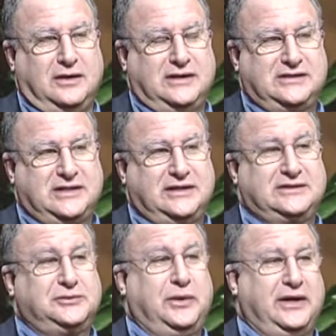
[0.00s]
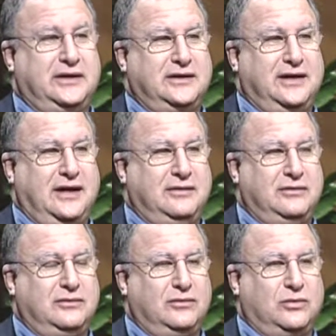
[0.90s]
He's in his suite.
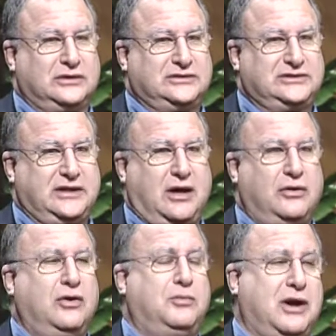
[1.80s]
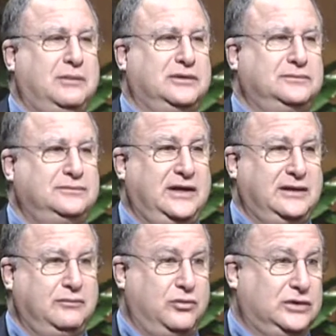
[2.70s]
And Walter said, oh, no problem.
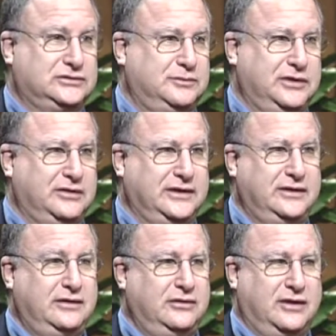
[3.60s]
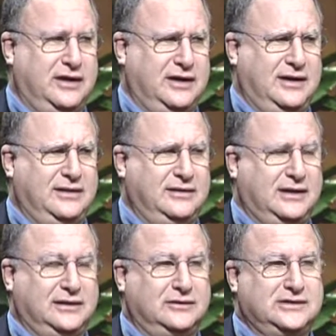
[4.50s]
And Walter apparently knew. And
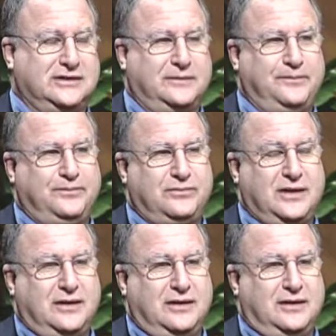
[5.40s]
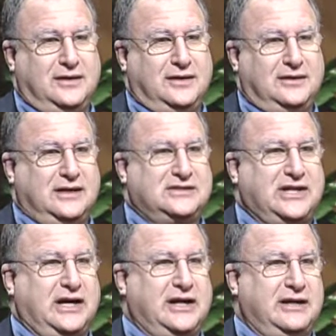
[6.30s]
I looked at him. The next
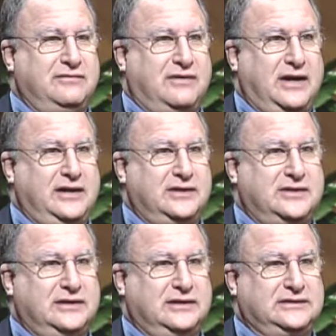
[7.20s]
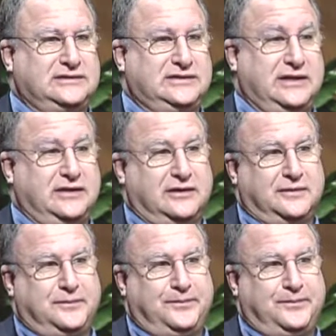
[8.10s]
day I get invited to this dinner,